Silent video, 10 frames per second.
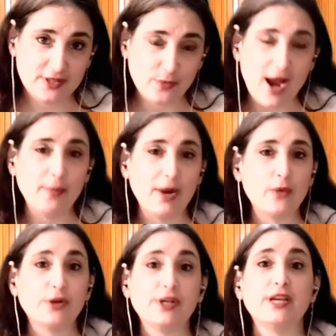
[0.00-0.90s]
the rabbi
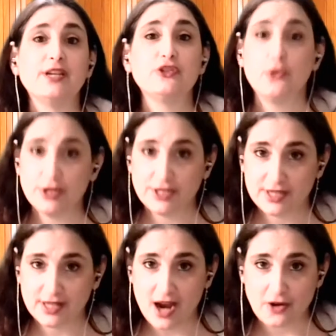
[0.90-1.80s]
would exhort
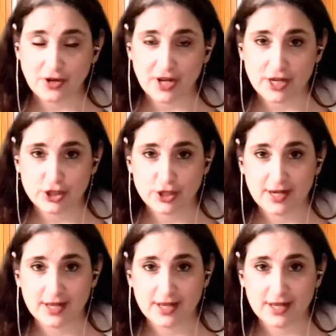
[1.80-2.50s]
the congregation